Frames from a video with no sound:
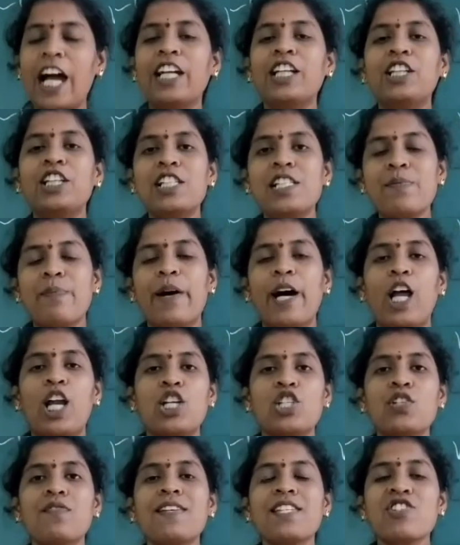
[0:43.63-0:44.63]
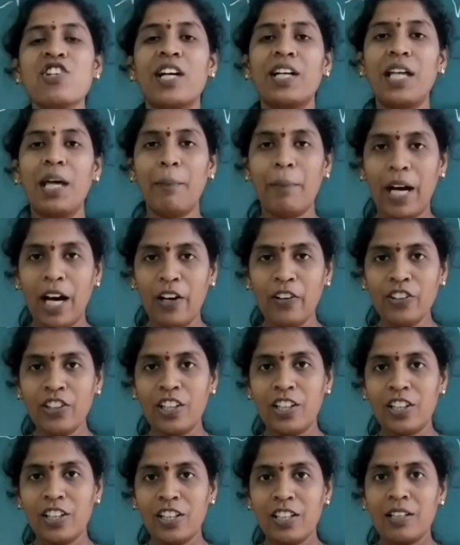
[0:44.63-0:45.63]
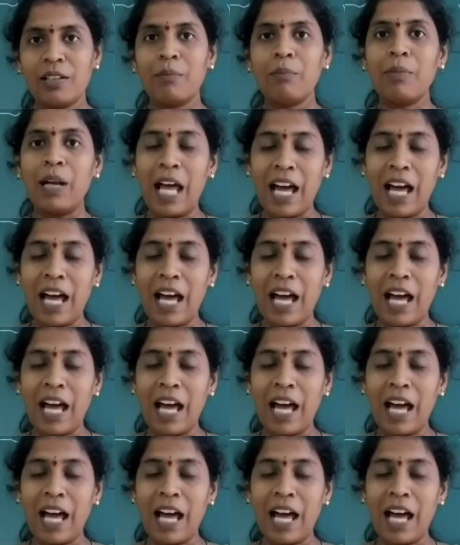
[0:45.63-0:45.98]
And in this biology we study about